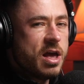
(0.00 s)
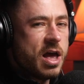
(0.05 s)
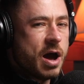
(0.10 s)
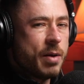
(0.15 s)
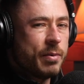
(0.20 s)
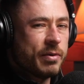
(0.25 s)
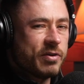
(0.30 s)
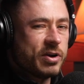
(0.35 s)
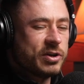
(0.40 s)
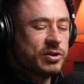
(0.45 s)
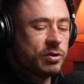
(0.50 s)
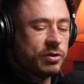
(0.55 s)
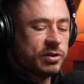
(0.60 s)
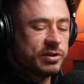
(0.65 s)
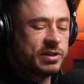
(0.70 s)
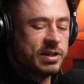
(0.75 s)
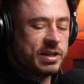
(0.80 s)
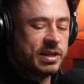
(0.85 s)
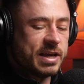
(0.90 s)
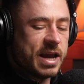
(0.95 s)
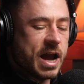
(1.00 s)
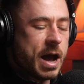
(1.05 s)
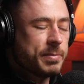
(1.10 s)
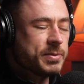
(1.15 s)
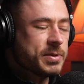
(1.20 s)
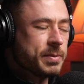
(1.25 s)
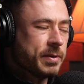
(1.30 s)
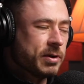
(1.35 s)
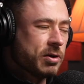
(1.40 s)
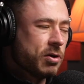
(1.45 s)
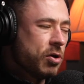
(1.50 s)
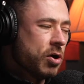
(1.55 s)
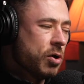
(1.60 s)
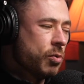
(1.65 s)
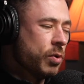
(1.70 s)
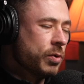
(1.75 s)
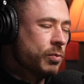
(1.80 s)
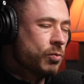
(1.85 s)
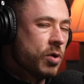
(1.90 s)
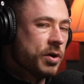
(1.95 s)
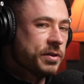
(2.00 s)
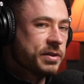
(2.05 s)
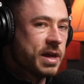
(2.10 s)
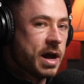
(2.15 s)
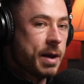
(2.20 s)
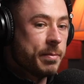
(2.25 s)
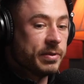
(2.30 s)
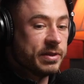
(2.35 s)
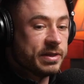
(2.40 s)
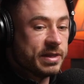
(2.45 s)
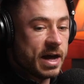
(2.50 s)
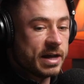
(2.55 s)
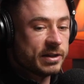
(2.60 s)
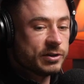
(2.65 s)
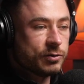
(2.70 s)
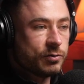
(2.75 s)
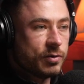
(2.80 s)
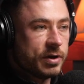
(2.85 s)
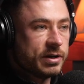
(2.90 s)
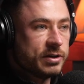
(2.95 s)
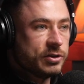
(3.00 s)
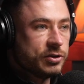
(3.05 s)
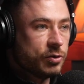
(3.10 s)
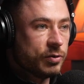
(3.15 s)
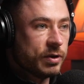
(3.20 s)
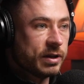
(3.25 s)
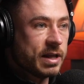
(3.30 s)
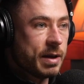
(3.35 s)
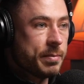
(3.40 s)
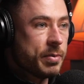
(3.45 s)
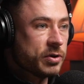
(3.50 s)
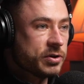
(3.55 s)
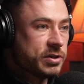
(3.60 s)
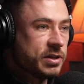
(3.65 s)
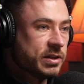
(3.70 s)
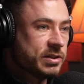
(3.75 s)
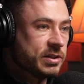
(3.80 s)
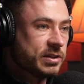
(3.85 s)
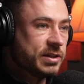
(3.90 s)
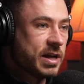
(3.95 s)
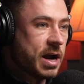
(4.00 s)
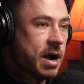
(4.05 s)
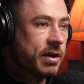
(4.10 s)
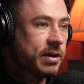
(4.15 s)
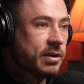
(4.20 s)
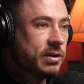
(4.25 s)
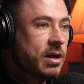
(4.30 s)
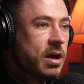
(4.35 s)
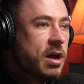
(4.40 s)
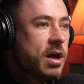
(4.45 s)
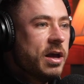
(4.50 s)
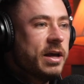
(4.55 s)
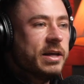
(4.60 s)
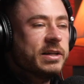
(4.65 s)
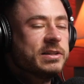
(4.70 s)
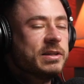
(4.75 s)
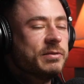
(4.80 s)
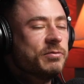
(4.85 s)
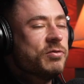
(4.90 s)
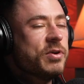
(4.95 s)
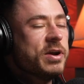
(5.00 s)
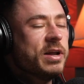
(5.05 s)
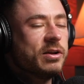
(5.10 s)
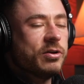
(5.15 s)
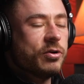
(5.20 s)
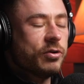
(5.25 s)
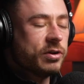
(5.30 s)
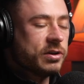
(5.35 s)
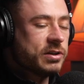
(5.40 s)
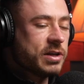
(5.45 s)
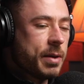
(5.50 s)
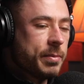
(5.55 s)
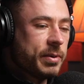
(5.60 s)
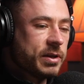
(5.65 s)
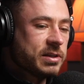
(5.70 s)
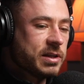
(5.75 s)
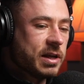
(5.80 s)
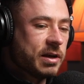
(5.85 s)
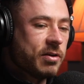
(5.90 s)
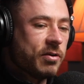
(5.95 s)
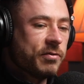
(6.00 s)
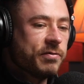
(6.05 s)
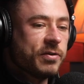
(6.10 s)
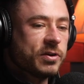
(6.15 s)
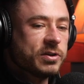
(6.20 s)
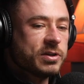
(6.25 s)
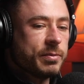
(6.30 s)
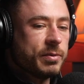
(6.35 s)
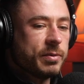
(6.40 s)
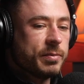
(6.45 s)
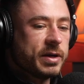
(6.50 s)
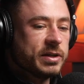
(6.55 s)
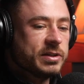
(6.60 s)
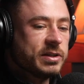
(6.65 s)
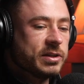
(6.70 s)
And whenever I start to see the gaps, I'm like, oh, I wouldn't want that, but that's great. Do you know, like that person gets a Saturday. It's a real good example is like, for example, my